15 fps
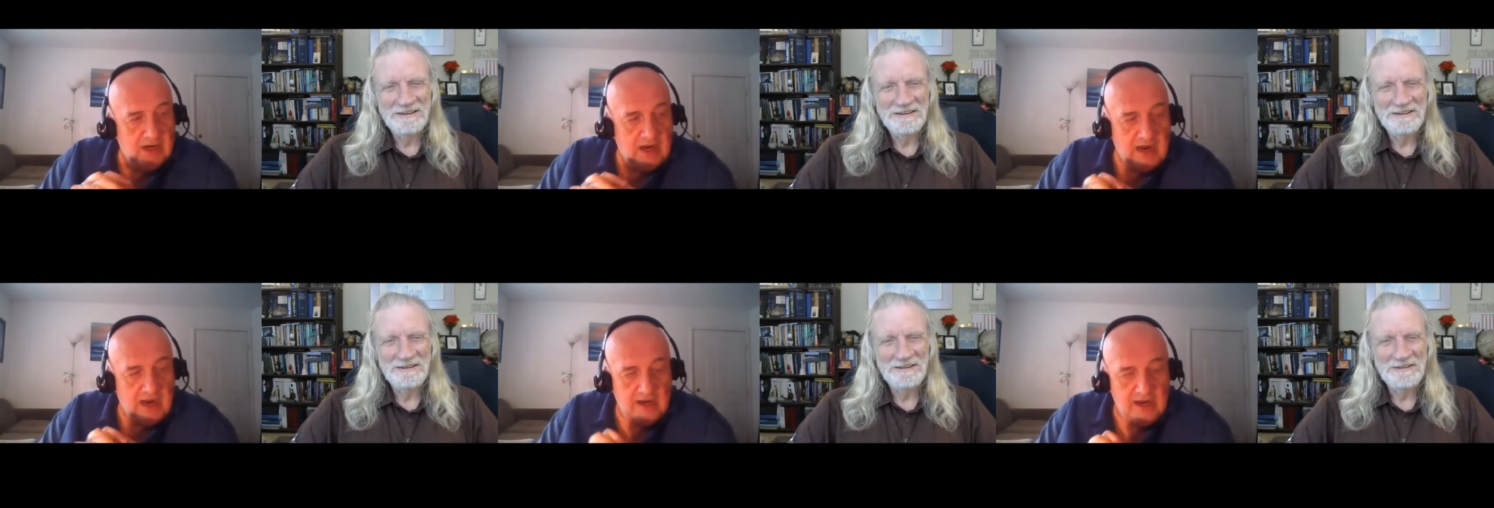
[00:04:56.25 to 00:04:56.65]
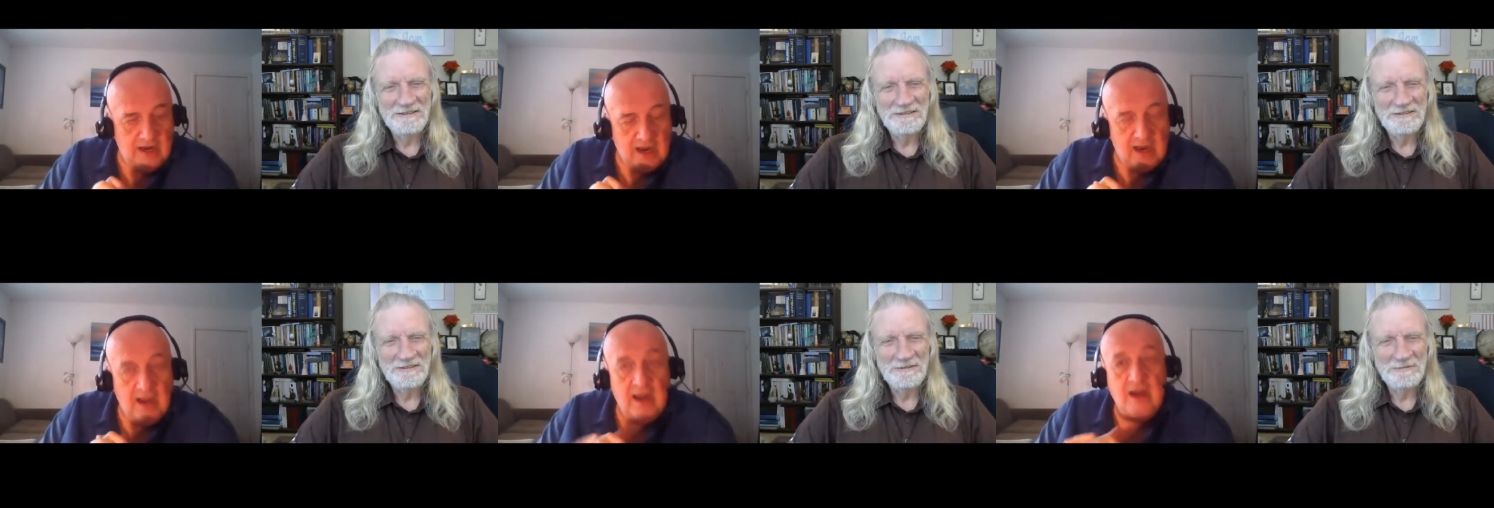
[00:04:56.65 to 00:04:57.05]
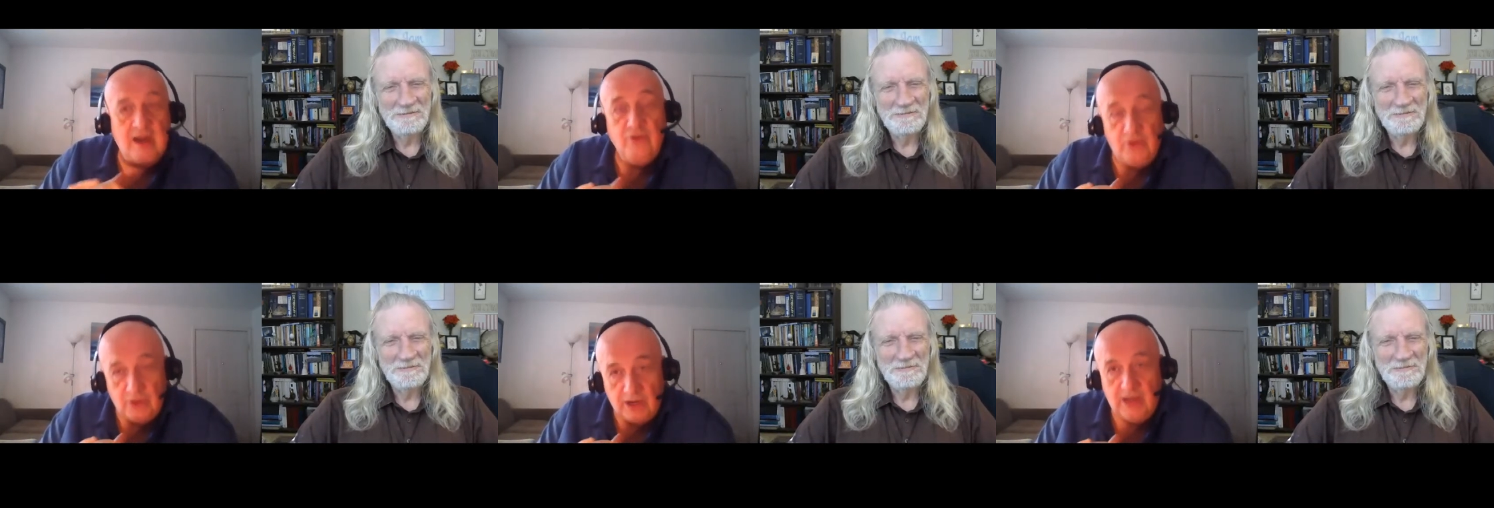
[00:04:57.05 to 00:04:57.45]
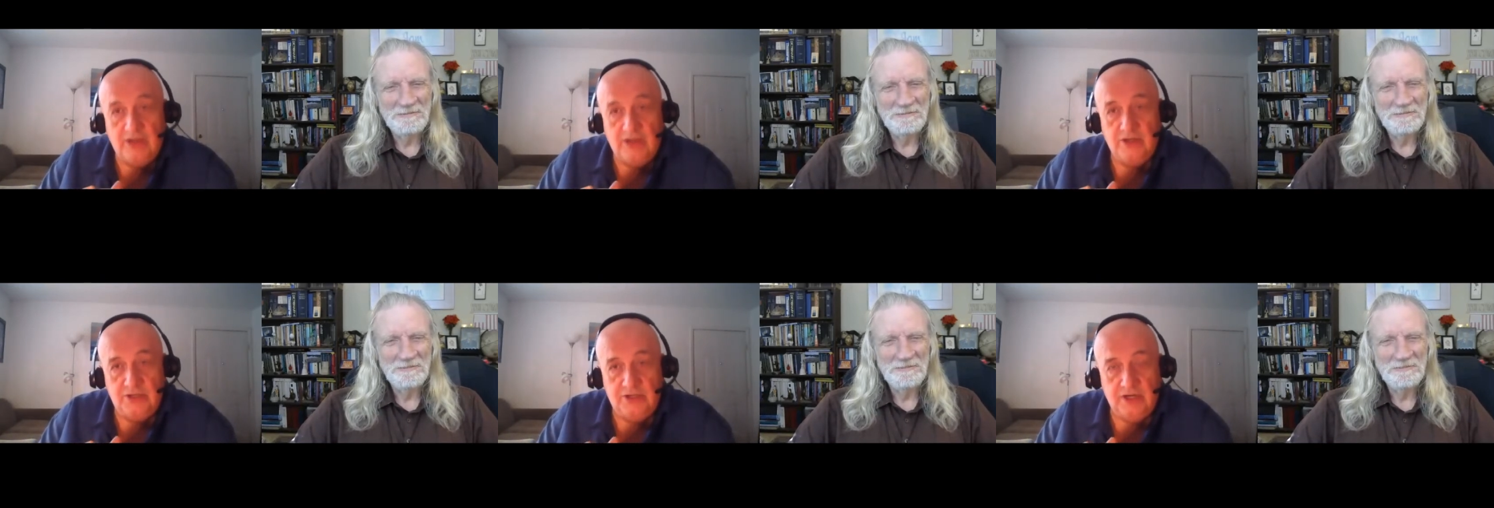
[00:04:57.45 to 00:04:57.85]
Speaker 1: and in every
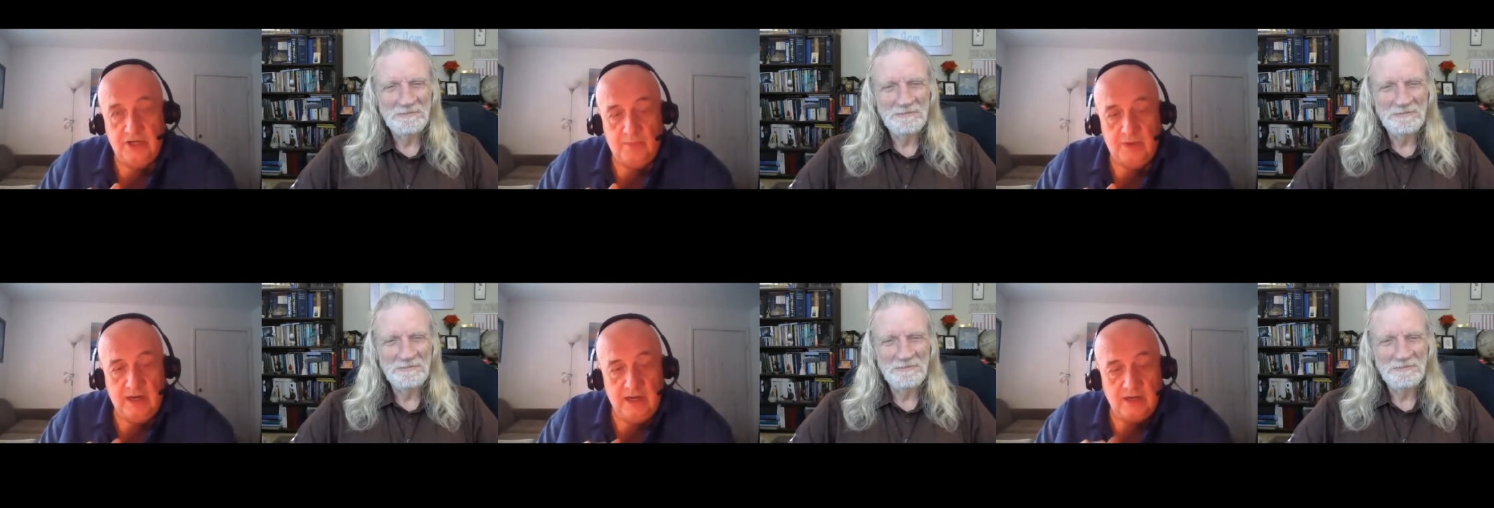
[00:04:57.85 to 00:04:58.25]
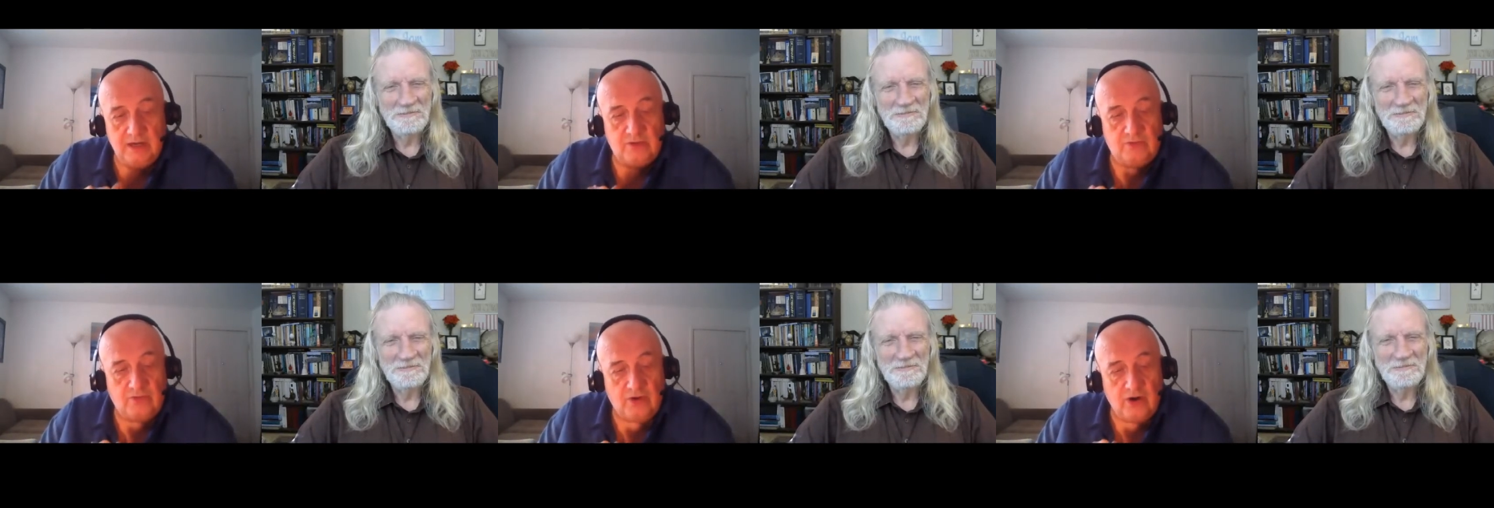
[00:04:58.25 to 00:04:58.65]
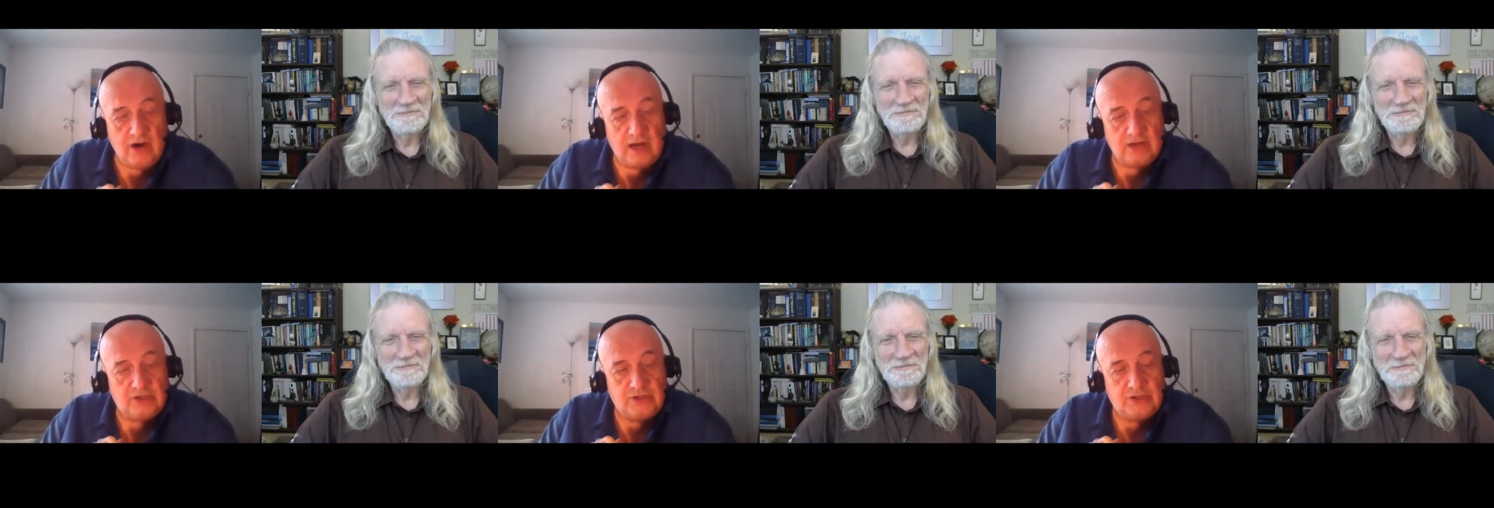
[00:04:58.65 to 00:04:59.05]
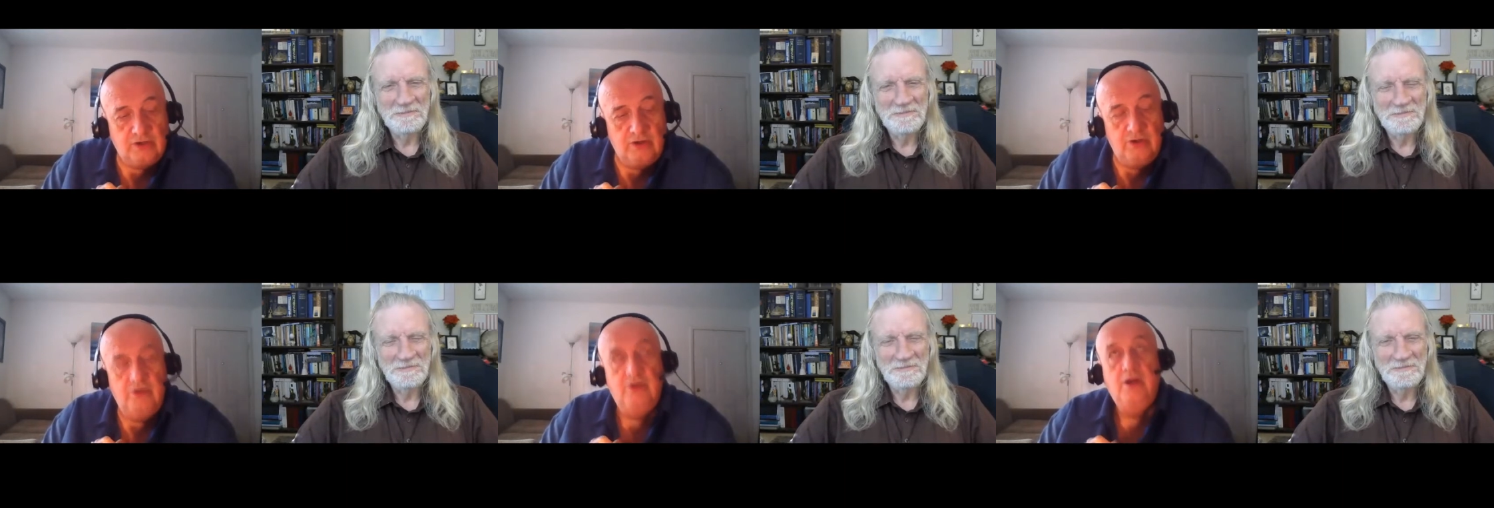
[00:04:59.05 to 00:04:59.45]
relationship is for us
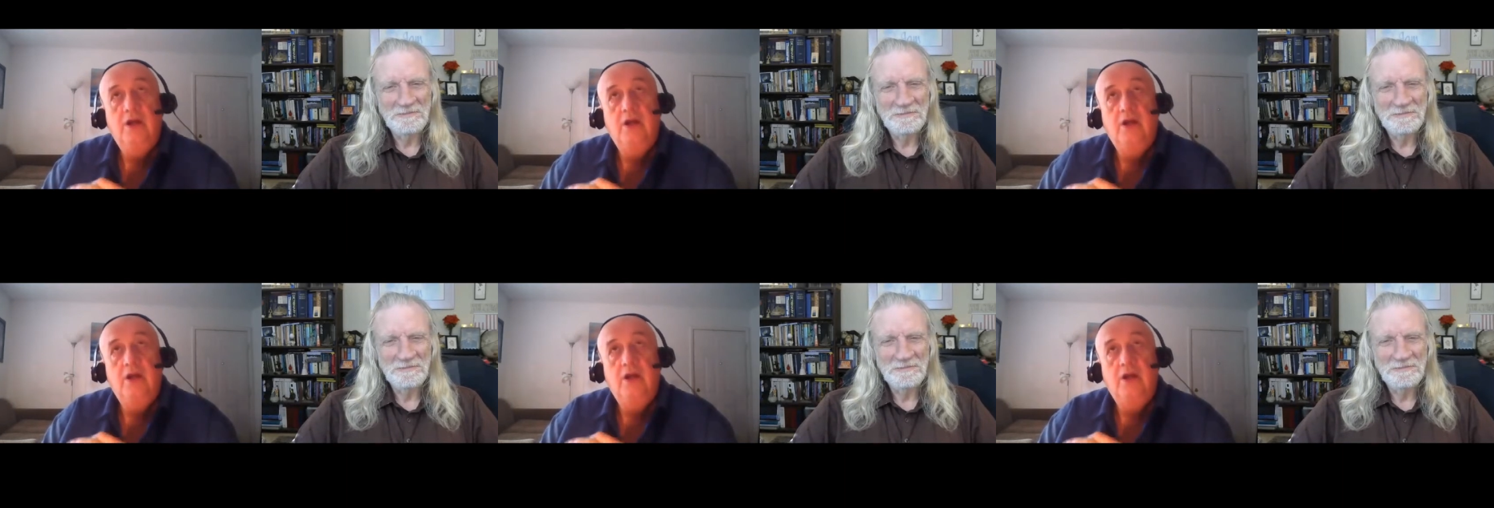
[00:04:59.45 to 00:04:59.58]
to